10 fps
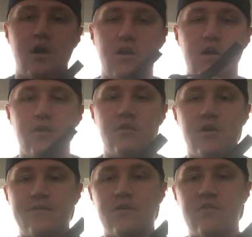Another
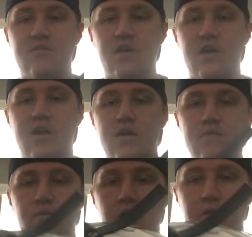difference that
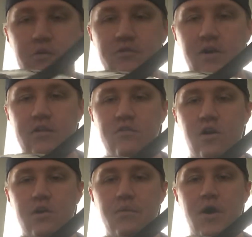I almost forgot to
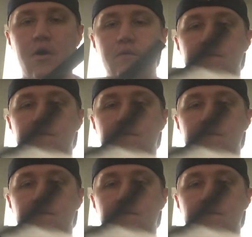talk about